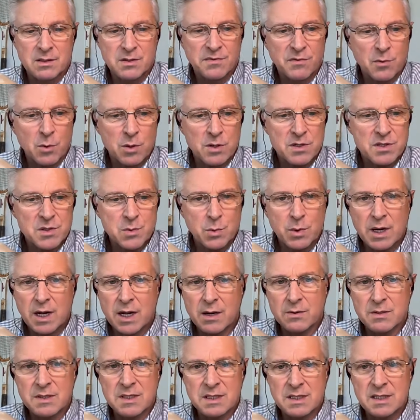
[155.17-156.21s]
divorced when I
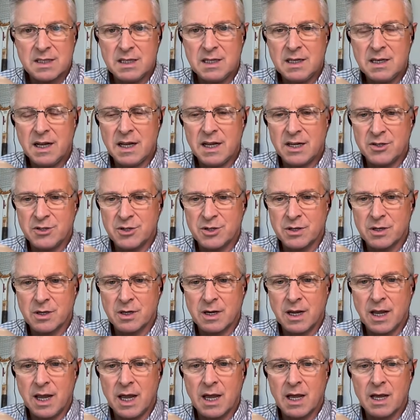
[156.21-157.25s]
was a
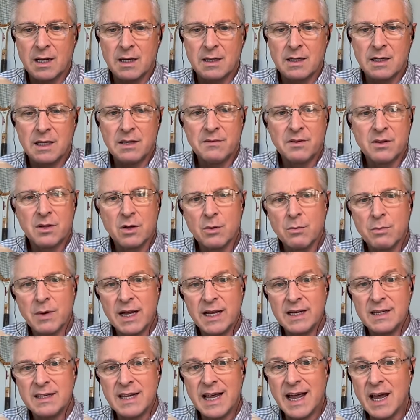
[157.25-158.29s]
teenager. And even though
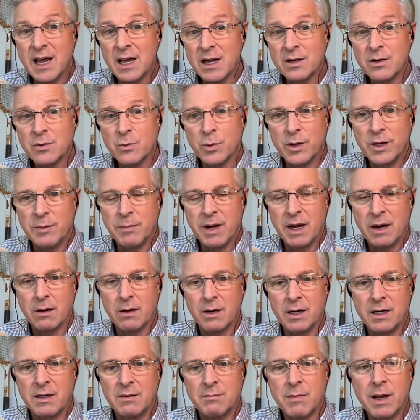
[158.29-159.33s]
my dad
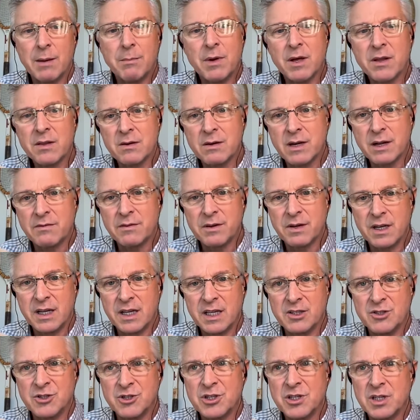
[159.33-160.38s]
remarried, my mother never
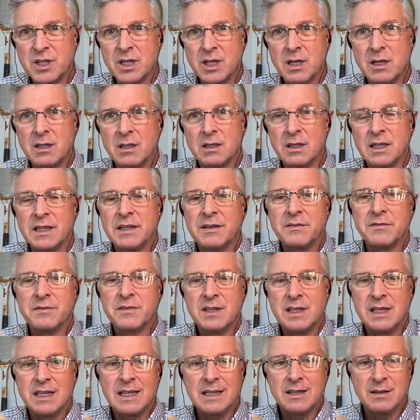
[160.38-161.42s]
did. She
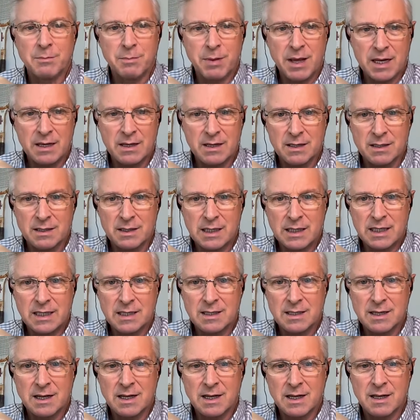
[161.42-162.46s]
lived independently,
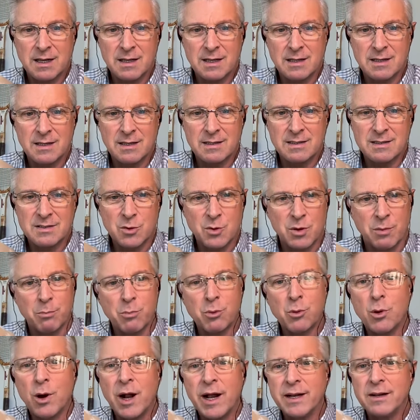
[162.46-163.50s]
sort of
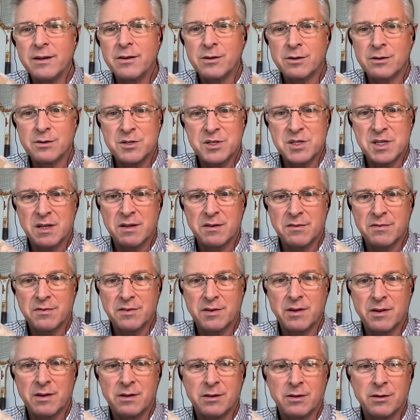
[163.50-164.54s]
prided herself
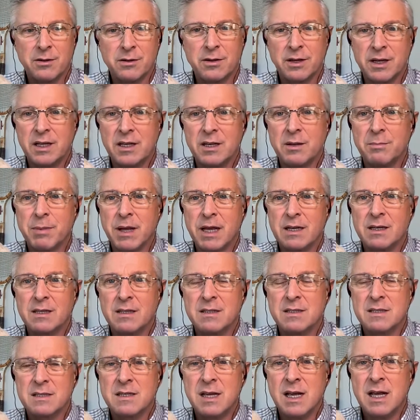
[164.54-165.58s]
on her
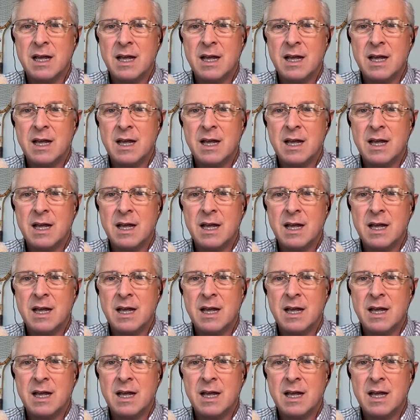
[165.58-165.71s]
independence.